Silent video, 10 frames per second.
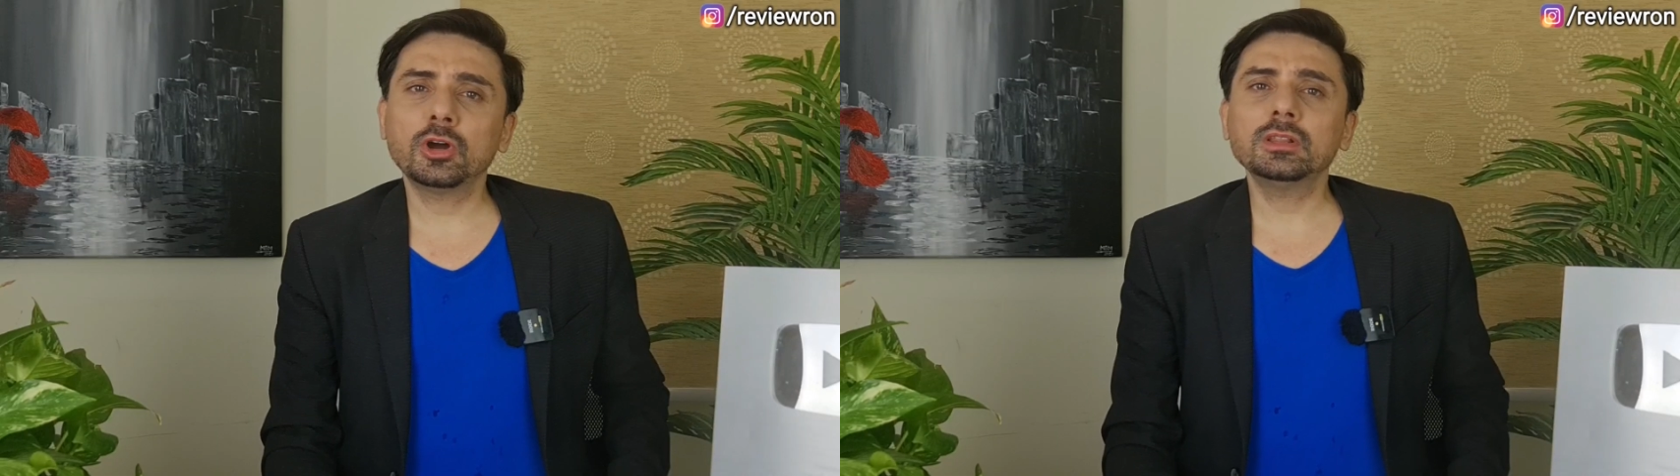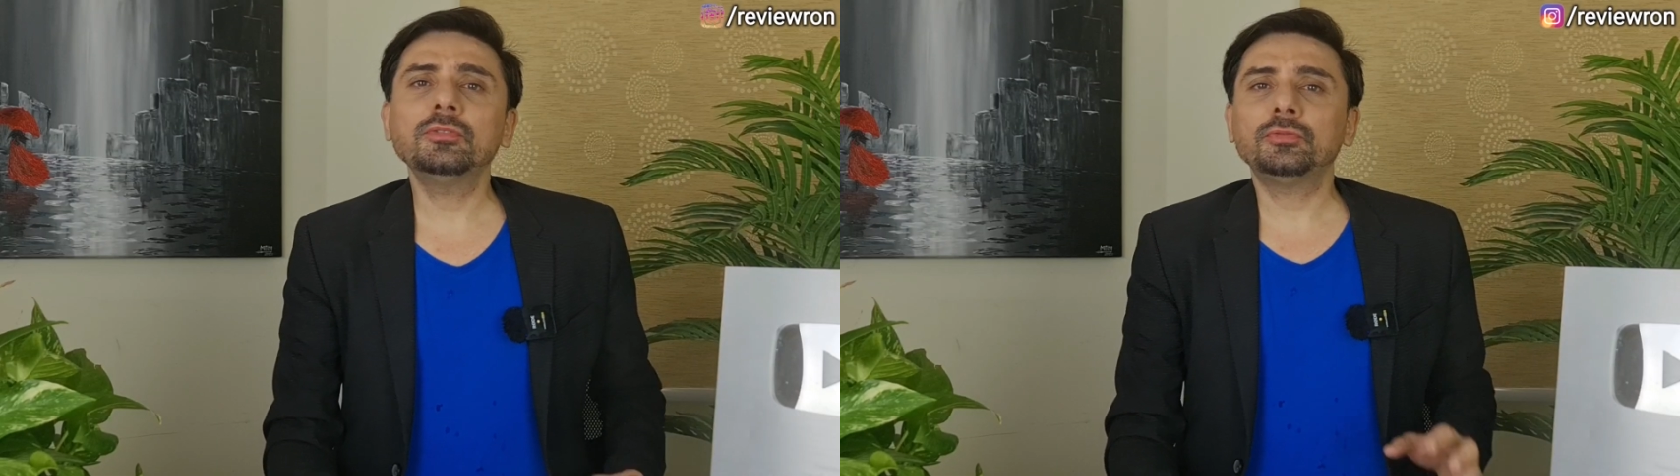
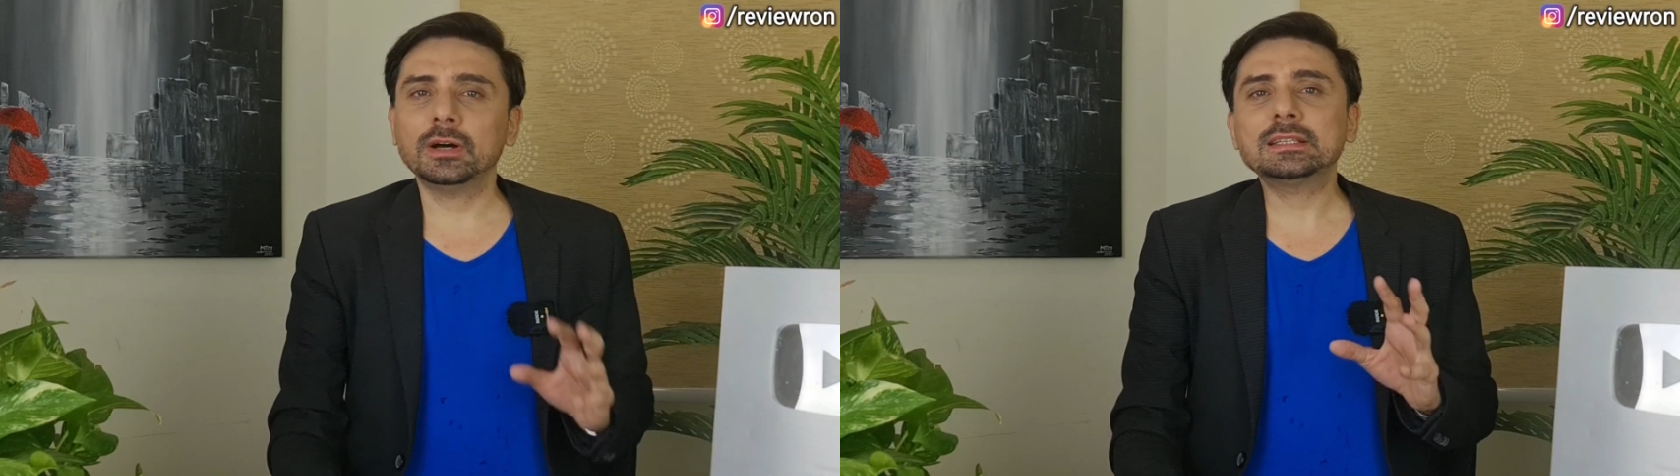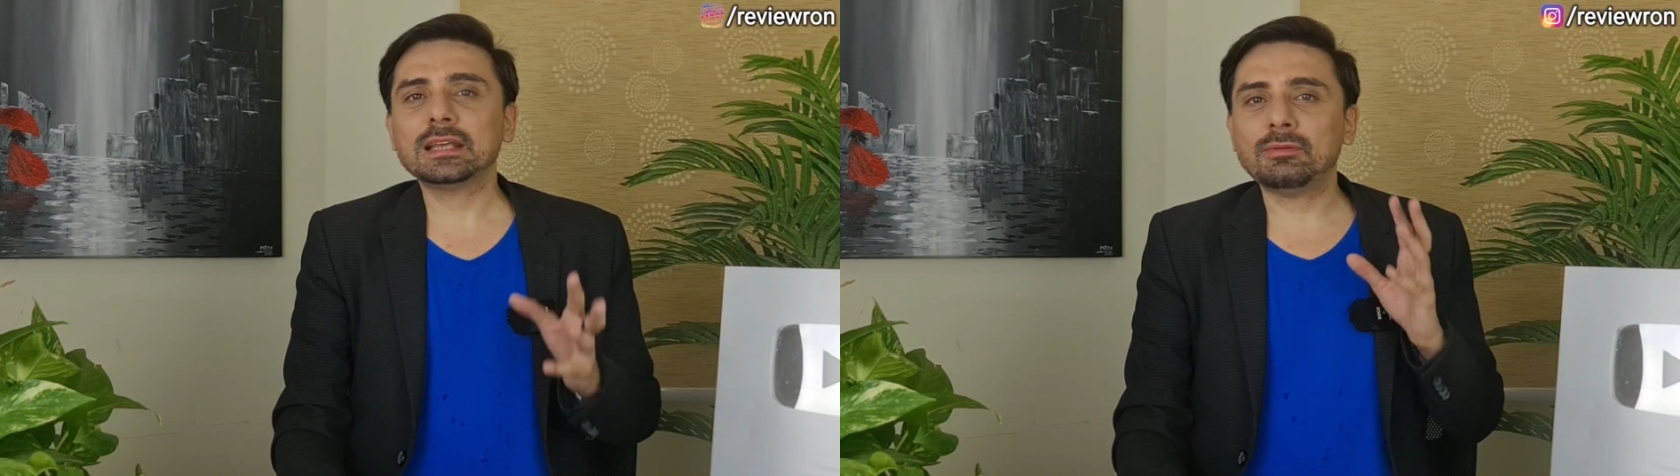sure the
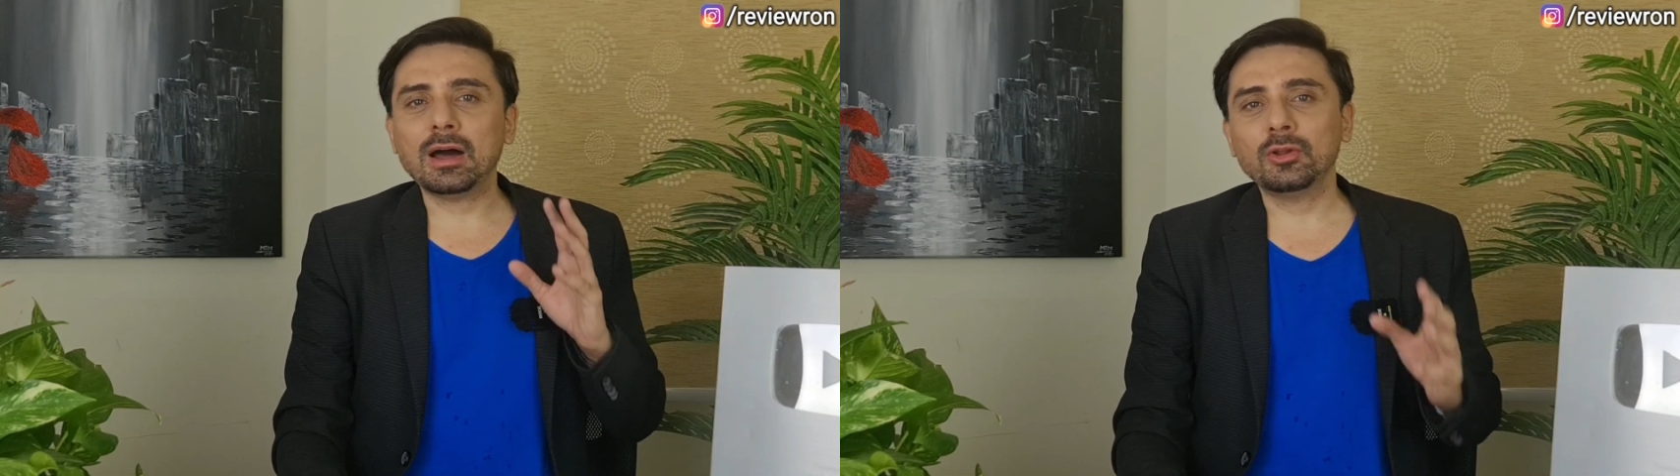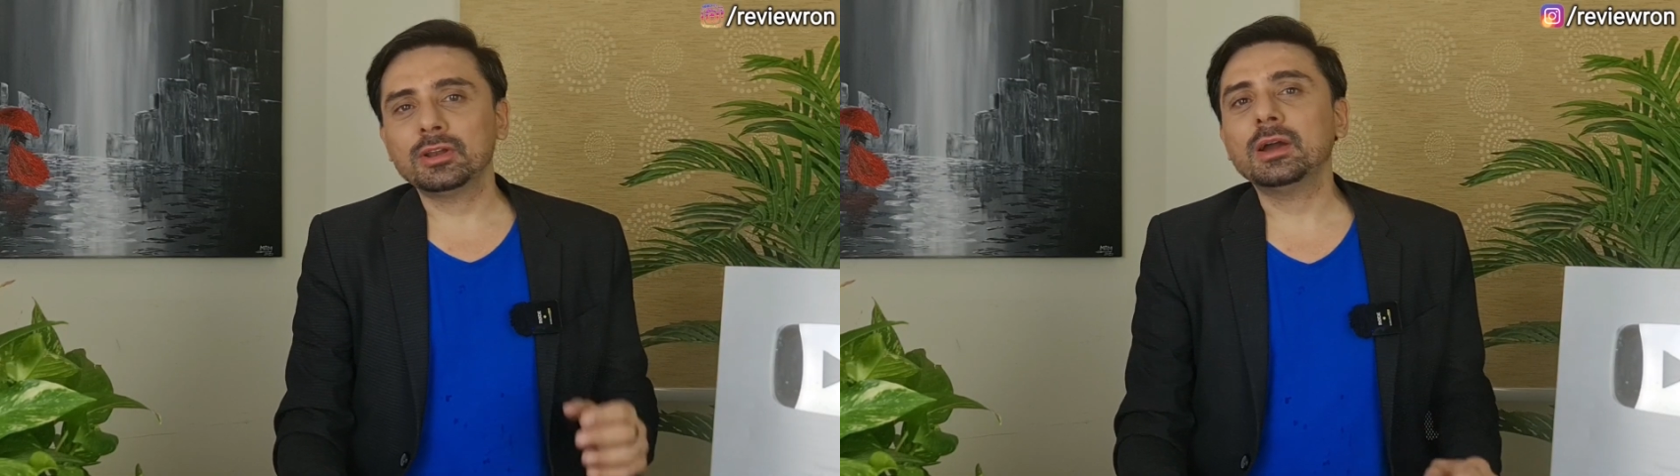first sawal on